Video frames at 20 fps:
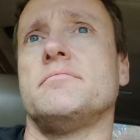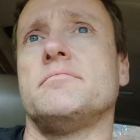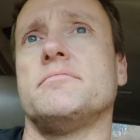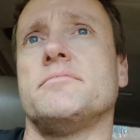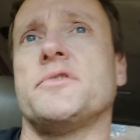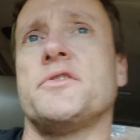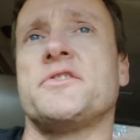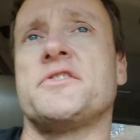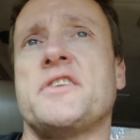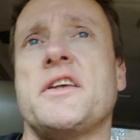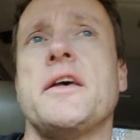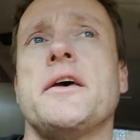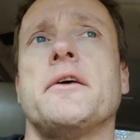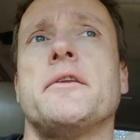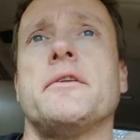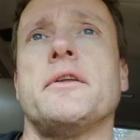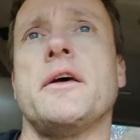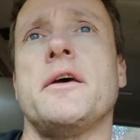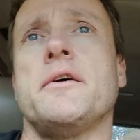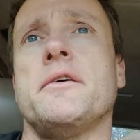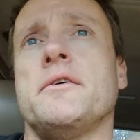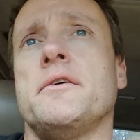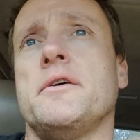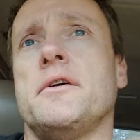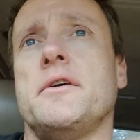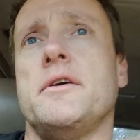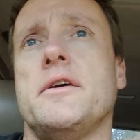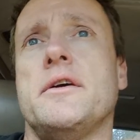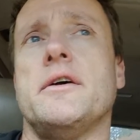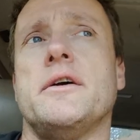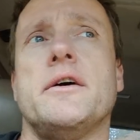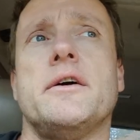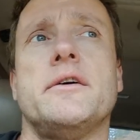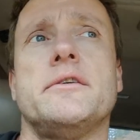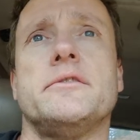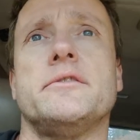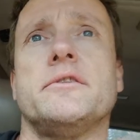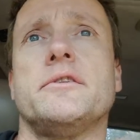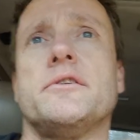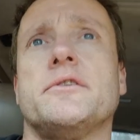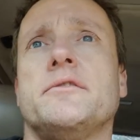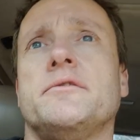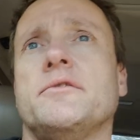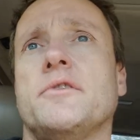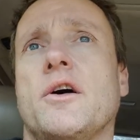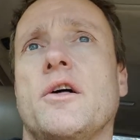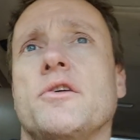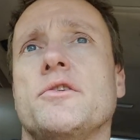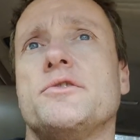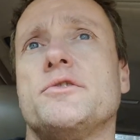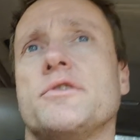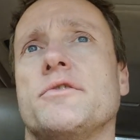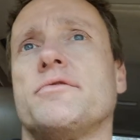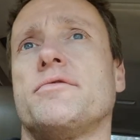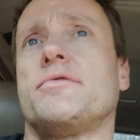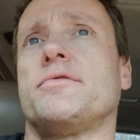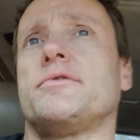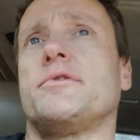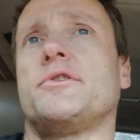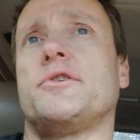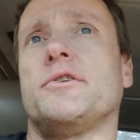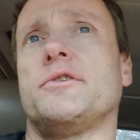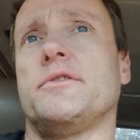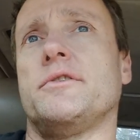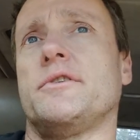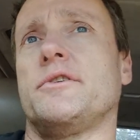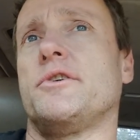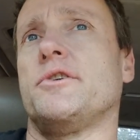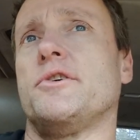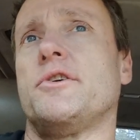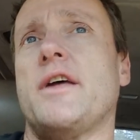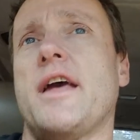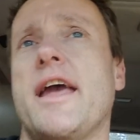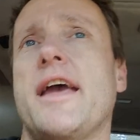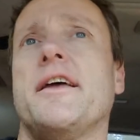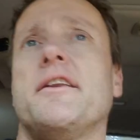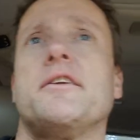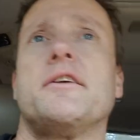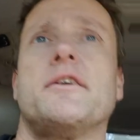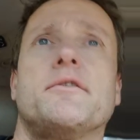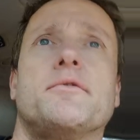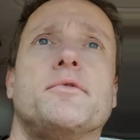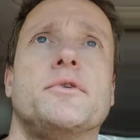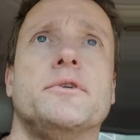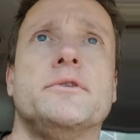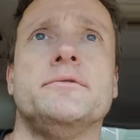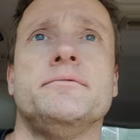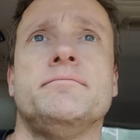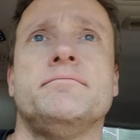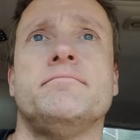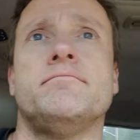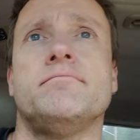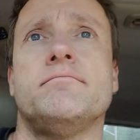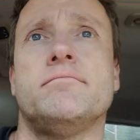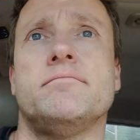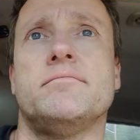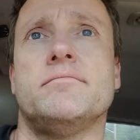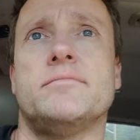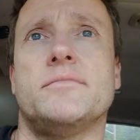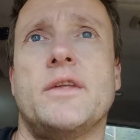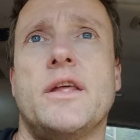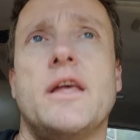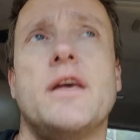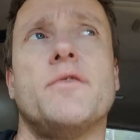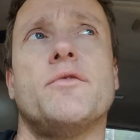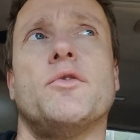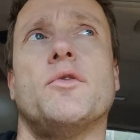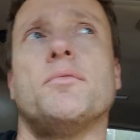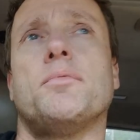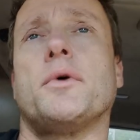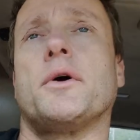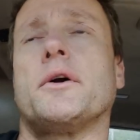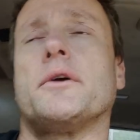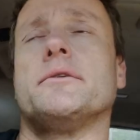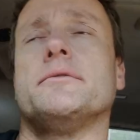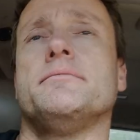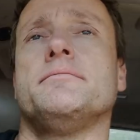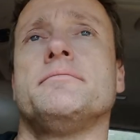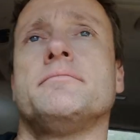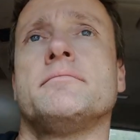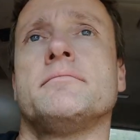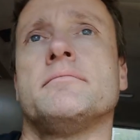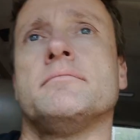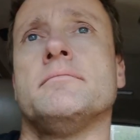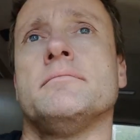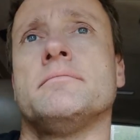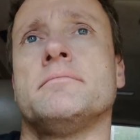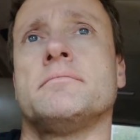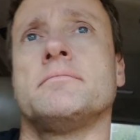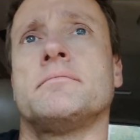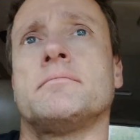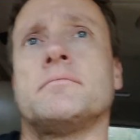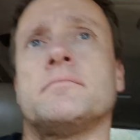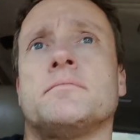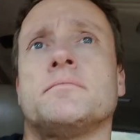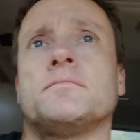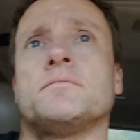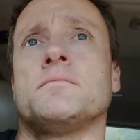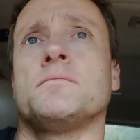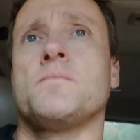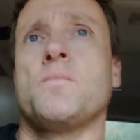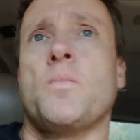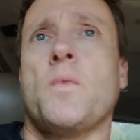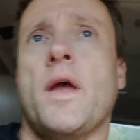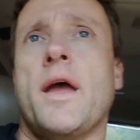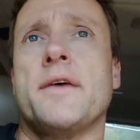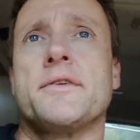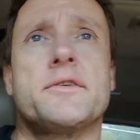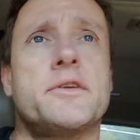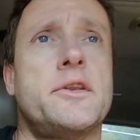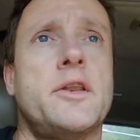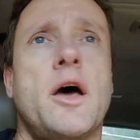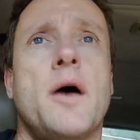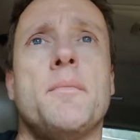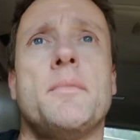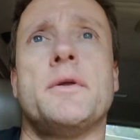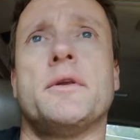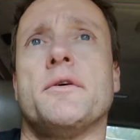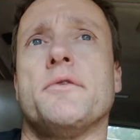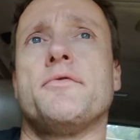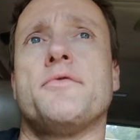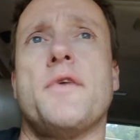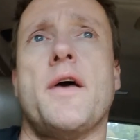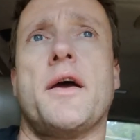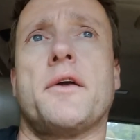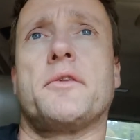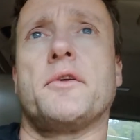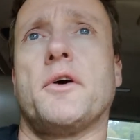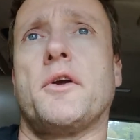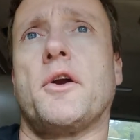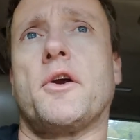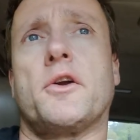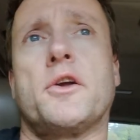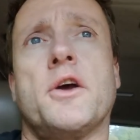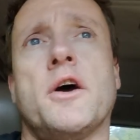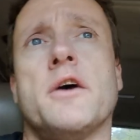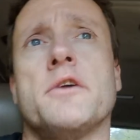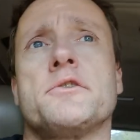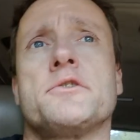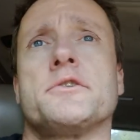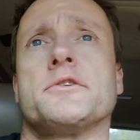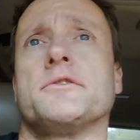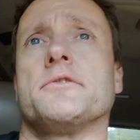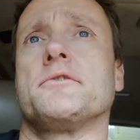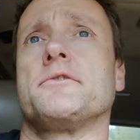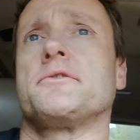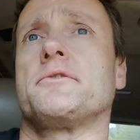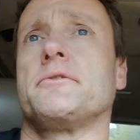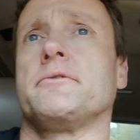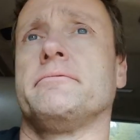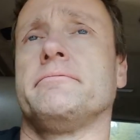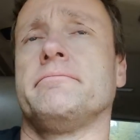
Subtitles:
sin and the knowledge of good and evil, the evil part, has a numbing effect on our conscience.